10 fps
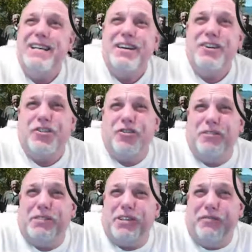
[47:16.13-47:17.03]
turn
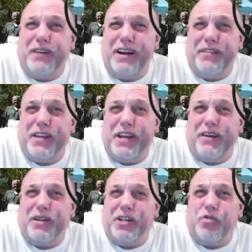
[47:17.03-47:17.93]
himself in, I think, on
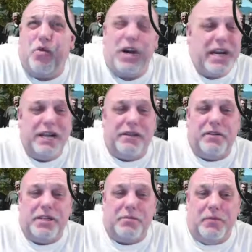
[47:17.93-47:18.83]
the 28th of
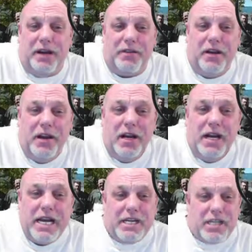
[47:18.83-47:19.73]
this month.
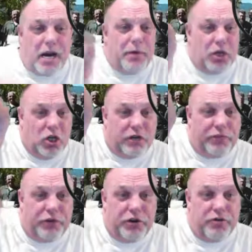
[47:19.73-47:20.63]
He's coming to look
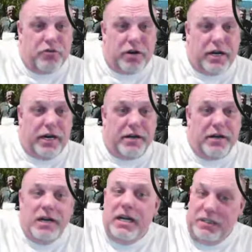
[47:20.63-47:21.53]
for you, and
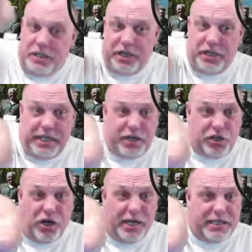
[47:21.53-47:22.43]
he's going to say,
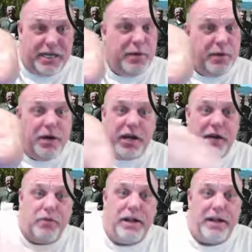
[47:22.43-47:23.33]
Sean said you better get
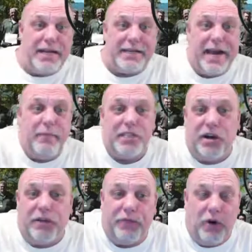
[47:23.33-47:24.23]
rid of that damn
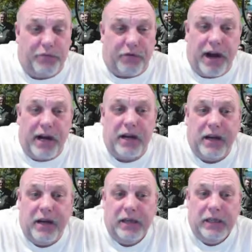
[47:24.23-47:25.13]
cell phone, Frank.
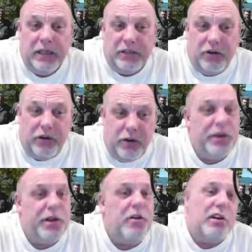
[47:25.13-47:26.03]
So he'll be
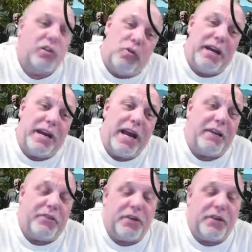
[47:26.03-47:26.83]
there on the 28th,